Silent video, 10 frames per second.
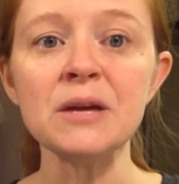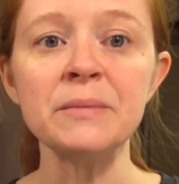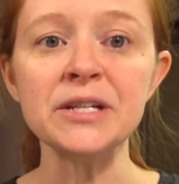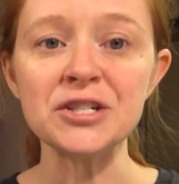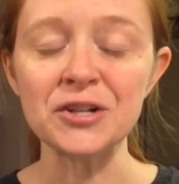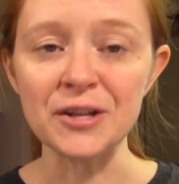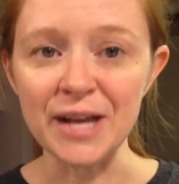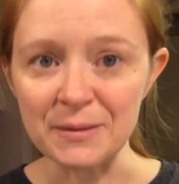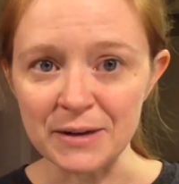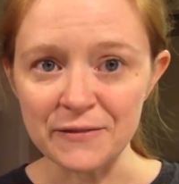Be sure to
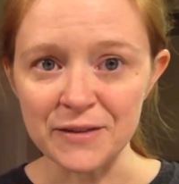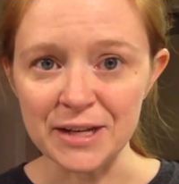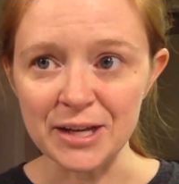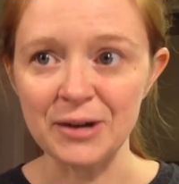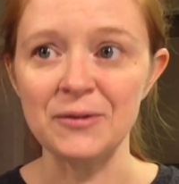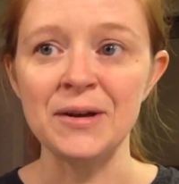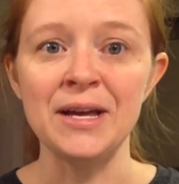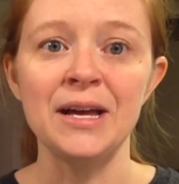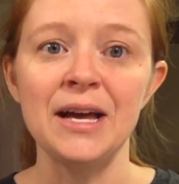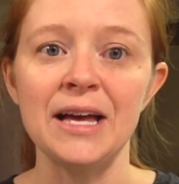like my video
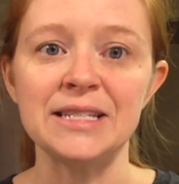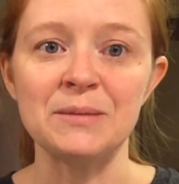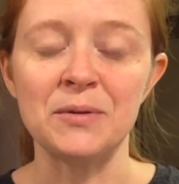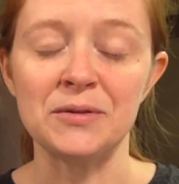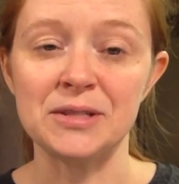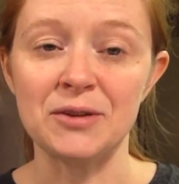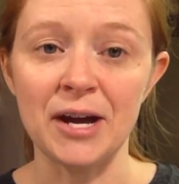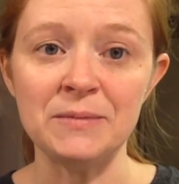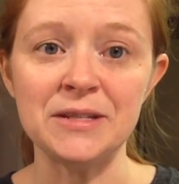and subscribe